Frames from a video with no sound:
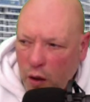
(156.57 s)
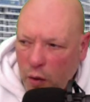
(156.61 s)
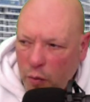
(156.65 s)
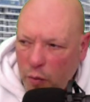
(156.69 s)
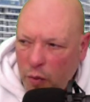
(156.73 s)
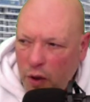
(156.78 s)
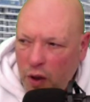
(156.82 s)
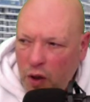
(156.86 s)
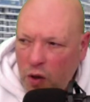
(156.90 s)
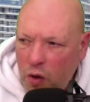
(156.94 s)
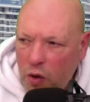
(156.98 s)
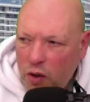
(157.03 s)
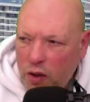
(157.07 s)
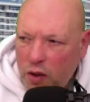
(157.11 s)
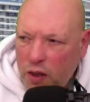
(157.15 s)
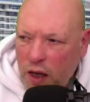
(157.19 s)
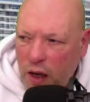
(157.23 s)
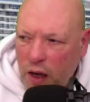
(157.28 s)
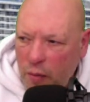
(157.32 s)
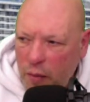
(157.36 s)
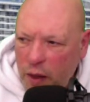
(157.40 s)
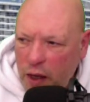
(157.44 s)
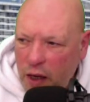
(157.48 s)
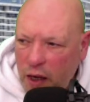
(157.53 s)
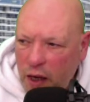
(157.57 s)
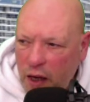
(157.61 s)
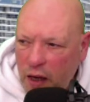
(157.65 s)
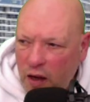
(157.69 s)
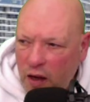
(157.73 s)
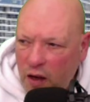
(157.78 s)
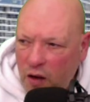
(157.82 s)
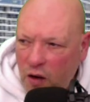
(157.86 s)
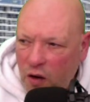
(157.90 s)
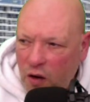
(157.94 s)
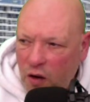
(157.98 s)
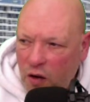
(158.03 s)
Because coming
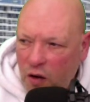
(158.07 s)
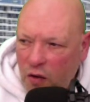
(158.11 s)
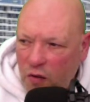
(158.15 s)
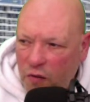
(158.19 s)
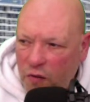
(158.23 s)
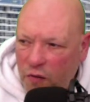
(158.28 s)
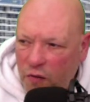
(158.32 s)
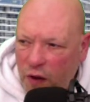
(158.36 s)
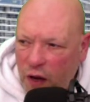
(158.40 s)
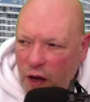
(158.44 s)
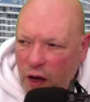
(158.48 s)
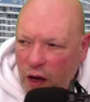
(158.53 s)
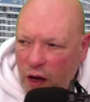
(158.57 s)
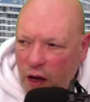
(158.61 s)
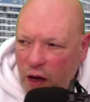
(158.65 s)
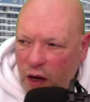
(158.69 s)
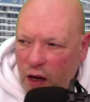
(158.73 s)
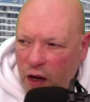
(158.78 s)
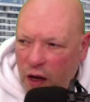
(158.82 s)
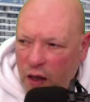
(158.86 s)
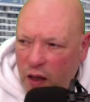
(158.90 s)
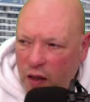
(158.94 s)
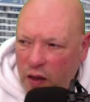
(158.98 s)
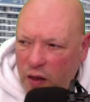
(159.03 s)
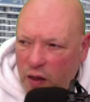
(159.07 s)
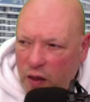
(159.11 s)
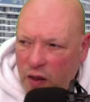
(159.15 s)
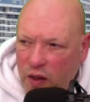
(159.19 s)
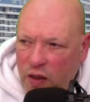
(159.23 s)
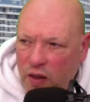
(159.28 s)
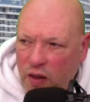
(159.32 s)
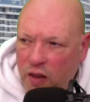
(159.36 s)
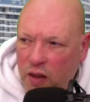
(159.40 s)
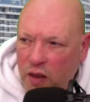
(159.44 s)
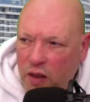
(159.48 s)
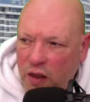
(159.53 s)
out of
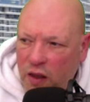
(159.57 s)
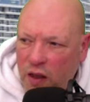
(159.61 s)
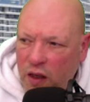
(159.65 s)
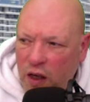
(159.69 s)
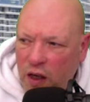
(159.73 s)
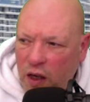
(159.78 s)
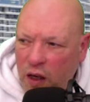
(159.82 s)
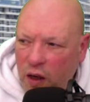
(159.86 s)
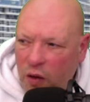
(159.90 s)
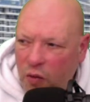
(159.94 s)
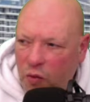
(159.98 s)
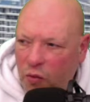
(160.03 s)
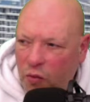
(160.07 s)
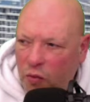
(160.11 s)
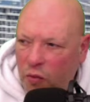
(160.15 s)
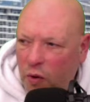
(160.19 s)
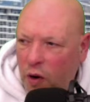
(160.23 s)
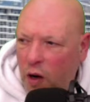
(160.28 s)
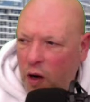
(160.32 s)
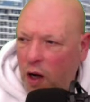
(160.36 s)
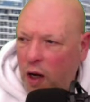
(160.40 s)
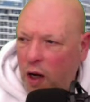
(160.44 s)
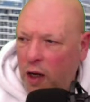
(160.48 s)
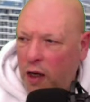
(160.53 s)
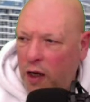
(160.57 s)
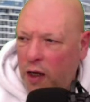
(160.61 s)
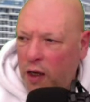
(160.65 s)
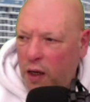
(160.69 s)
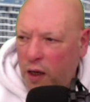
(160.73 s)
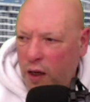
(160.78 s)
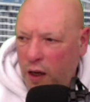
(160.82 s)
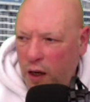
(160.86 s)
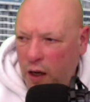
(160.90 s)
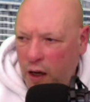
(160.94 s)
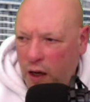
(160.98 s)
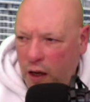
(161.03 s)
Sydney right
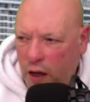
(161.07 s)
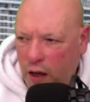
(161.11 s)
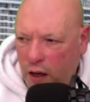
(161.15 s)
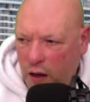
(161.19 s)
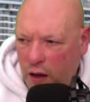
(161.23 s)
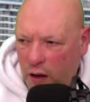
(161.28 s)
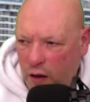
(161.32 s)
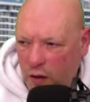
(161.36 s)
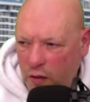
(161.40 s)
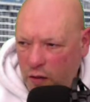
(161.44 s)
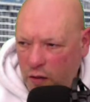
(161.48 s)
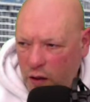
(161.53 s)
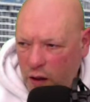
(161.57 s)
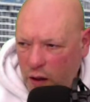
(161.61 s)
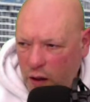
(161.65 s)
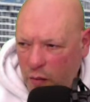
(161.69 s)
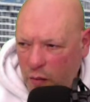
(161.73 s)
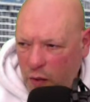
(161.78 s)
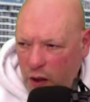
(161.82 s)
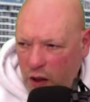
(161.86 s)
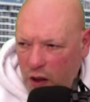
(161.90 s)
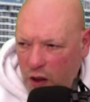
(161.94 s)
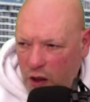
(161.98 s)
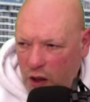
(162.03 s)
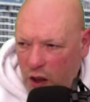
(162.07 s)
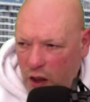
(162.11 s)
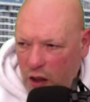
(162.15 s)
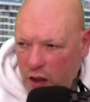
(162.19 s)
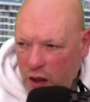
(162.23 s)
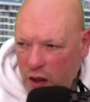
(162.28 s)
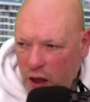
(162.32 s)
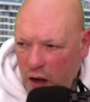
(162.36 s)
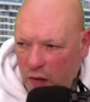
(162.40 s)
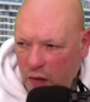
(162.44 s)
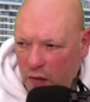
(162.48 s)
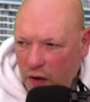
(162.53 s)
now, let me
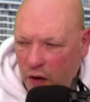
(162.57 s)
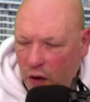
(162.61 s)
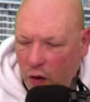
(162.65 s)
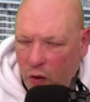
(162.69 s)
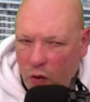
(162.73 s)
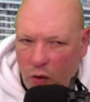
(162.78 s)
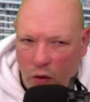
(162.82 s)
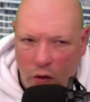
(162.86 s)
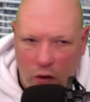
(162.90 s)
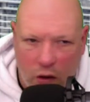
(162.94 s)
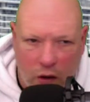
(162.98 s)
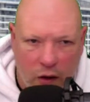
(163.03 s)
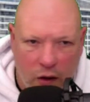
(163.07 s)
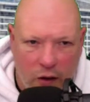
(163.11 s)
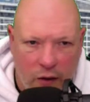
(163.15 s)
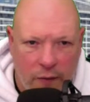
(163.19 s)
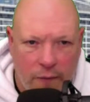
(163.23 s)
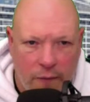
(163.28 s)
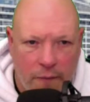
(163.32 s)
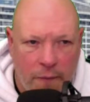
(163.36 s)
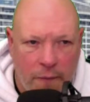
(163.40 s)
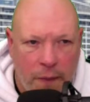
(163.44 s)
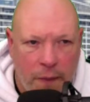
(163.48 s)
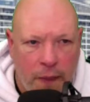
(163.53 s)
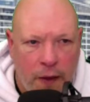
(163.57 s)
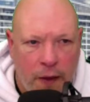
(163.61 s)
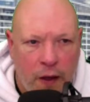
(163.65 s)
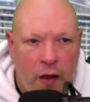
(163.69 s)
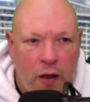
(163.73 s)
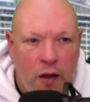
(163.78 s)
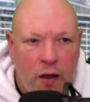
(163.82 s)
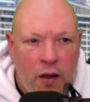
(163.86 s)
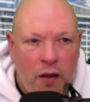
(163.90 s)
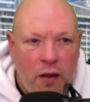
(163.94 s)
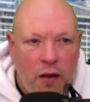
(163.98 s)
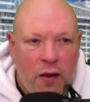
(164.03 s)
just have a look.
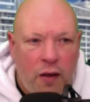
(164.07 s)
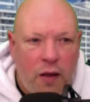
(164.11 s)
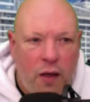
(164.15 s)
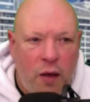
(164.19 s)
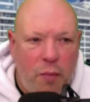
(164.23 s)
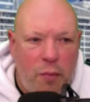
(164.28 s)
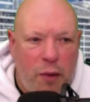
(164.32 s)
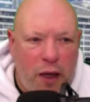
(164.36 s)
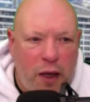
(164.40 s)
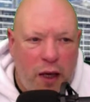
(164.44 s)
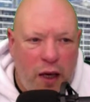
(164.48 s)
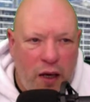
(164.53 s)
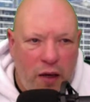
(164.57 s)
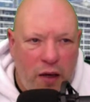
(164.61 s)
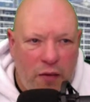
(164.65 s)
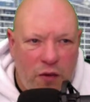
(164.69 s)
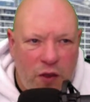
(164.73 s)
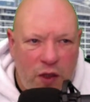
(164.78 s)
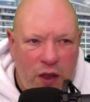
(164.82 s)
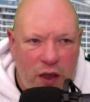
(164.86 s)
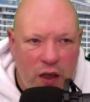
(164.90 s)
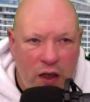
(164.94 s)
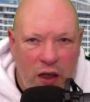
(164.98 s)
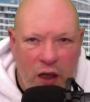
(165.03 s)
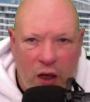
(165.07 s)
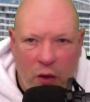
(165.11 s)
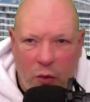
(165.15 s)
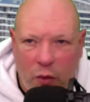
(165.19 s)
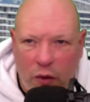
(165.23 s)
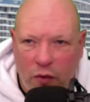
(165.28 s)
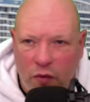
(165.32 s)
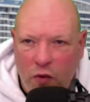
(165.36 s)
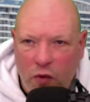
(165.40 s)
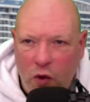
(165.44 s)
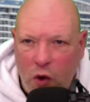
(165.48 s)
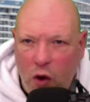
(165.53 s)
Coming out of Sydney,
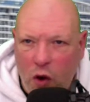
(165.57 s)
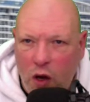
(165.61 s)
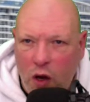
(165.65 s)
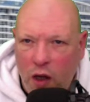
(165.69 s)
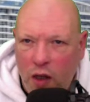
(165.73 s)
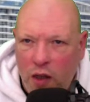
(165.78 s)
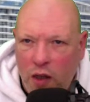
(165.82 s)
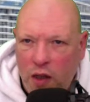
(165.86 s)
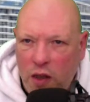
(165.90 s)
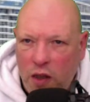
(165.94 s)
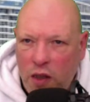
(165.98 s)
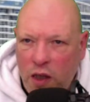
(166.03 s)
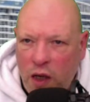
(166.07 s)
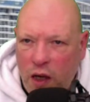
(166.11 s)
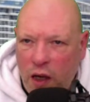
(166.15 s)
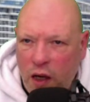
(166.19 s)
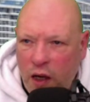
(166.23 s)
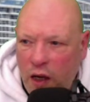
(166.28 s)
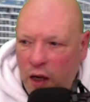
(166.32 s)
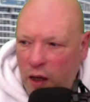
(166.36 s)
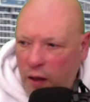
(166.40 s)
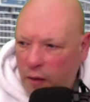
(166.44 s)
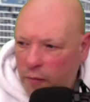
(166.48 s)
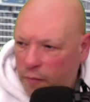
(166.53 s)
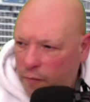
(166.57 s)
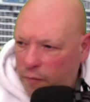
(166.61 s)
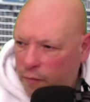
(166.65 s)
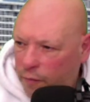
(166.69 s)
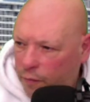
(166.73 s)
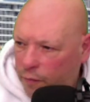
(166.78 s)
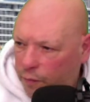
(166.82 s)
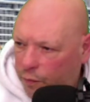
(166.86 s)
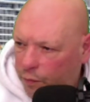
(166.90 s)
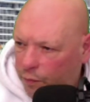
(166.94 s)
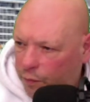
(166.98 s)
we've got some